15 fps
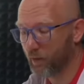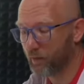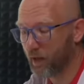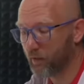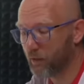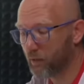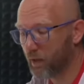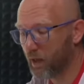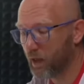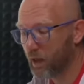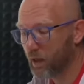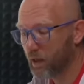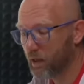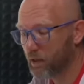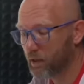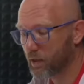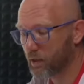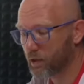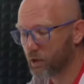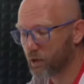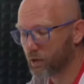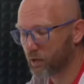There would be
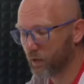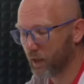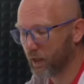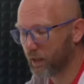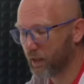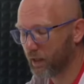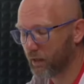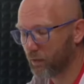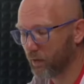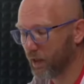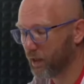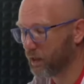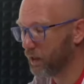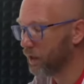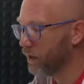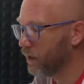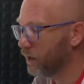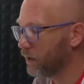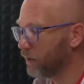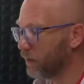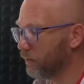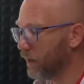searches connected with
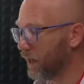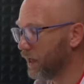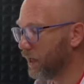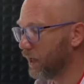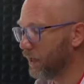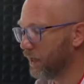money.